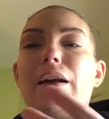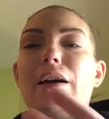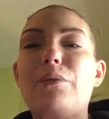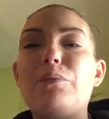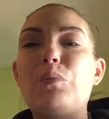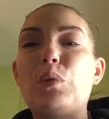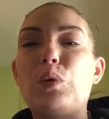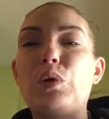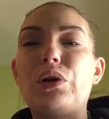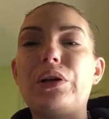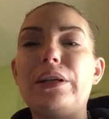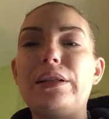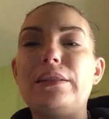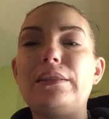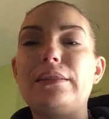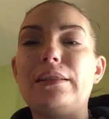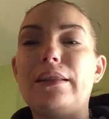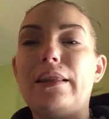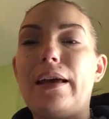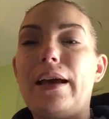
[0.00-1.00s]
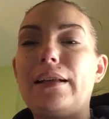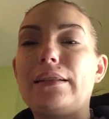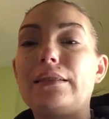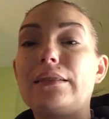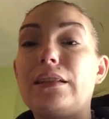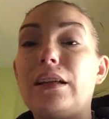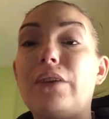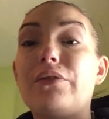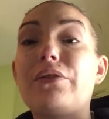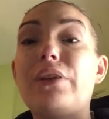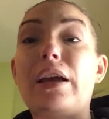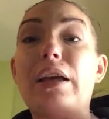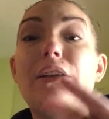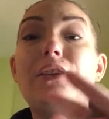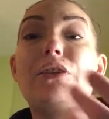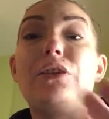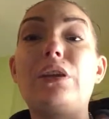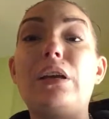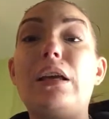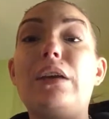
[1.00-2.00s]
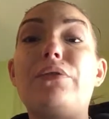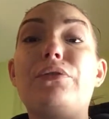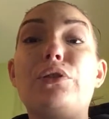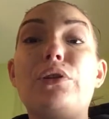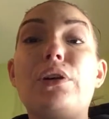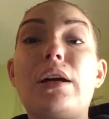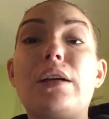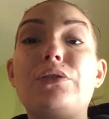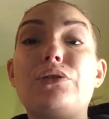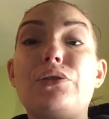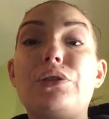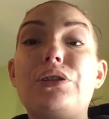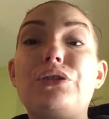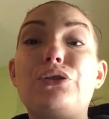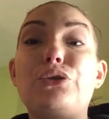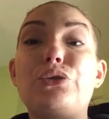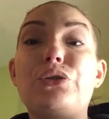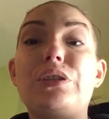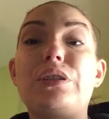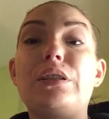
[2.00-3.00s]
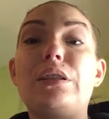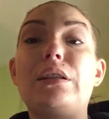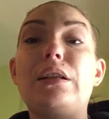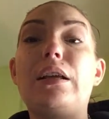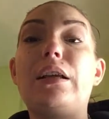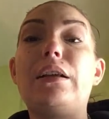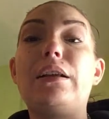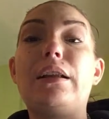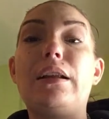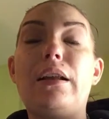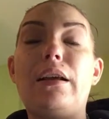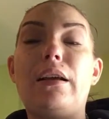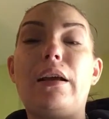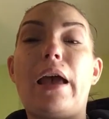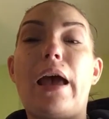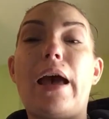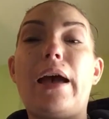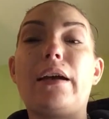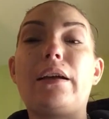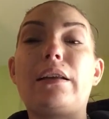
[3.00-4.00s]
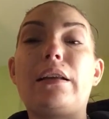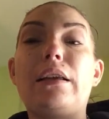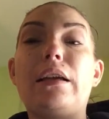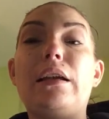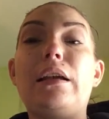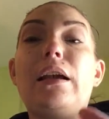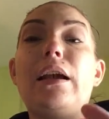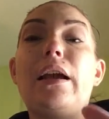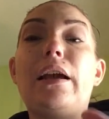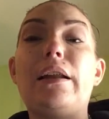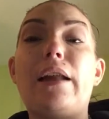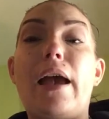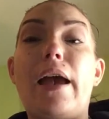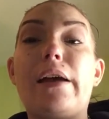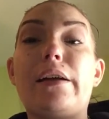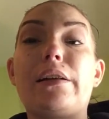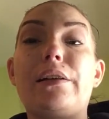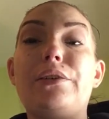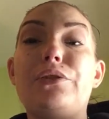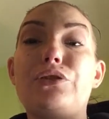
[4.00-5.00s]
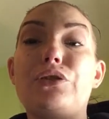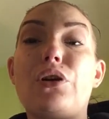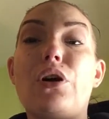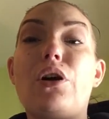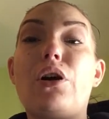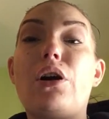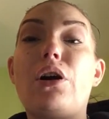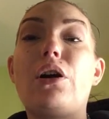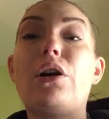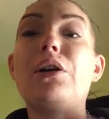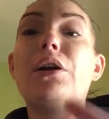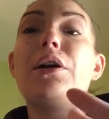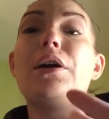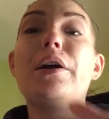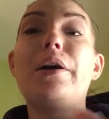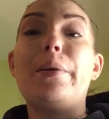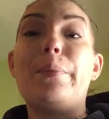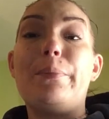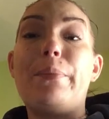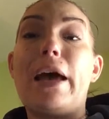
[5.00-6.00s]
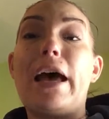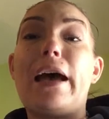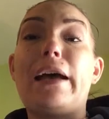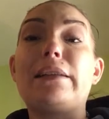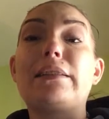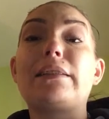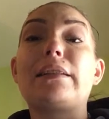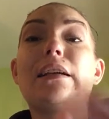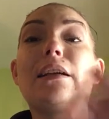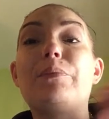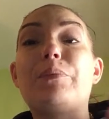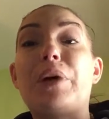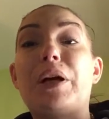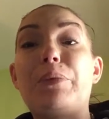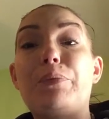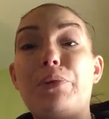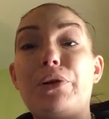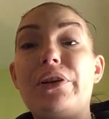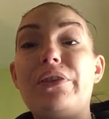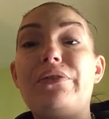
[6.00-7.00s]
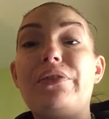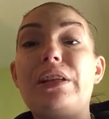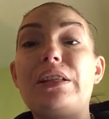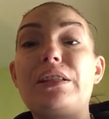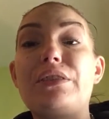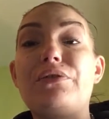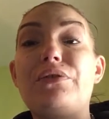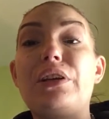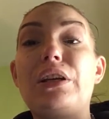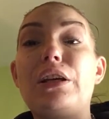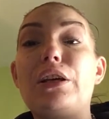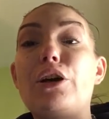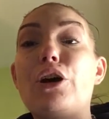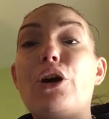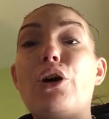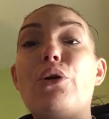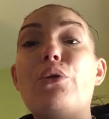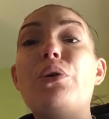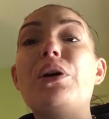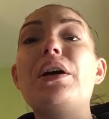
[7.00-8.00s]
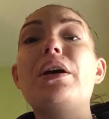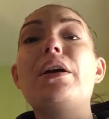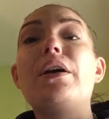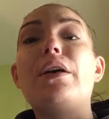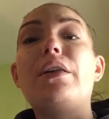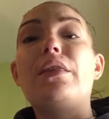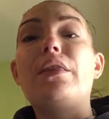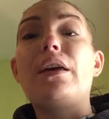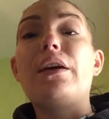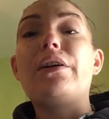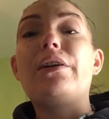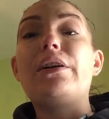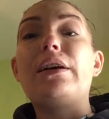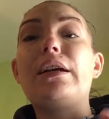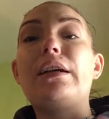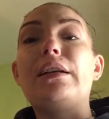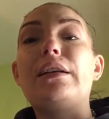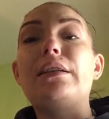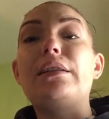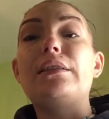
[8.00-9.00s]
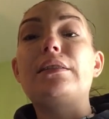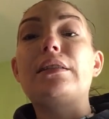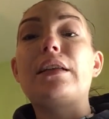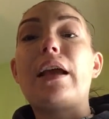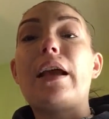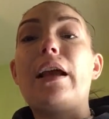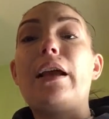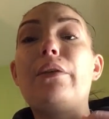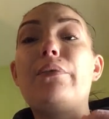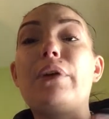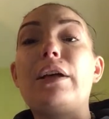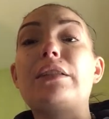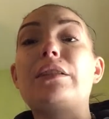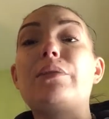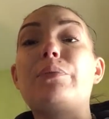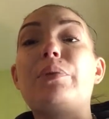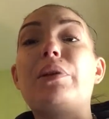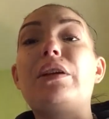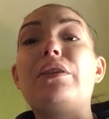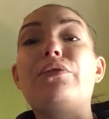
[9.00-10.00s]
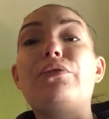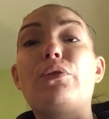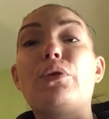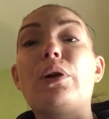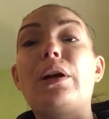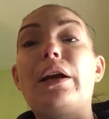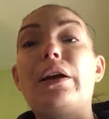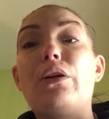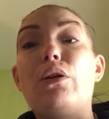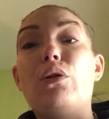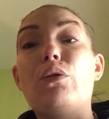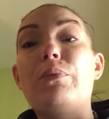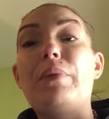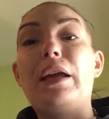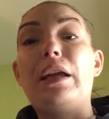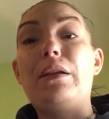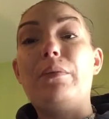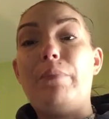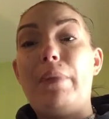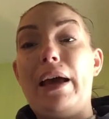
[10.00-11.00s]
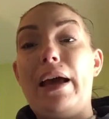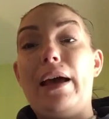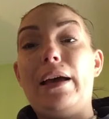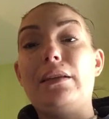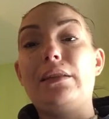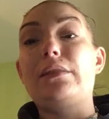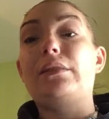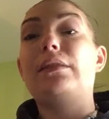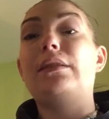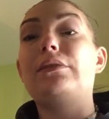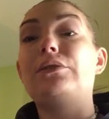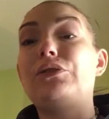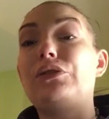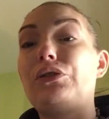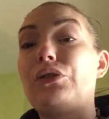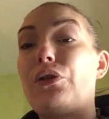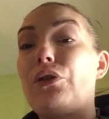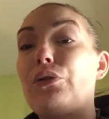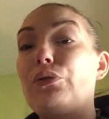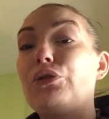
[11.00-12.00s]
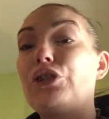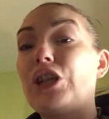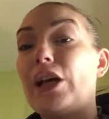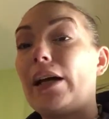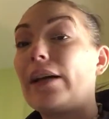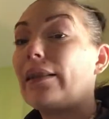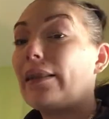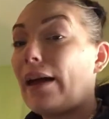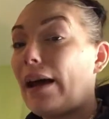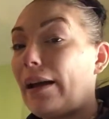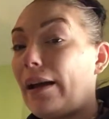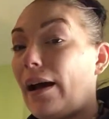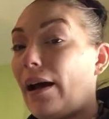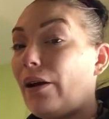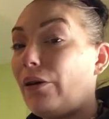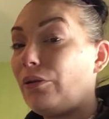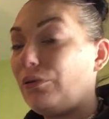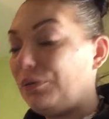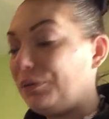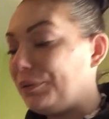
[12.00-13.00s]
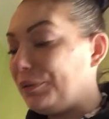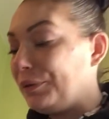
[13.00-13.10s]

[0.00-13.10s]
I'm more into that stuff. And if you guys are interested in an acne and acne scar mask, in my previous video, there is a recipe for a homemade mask. So check that out.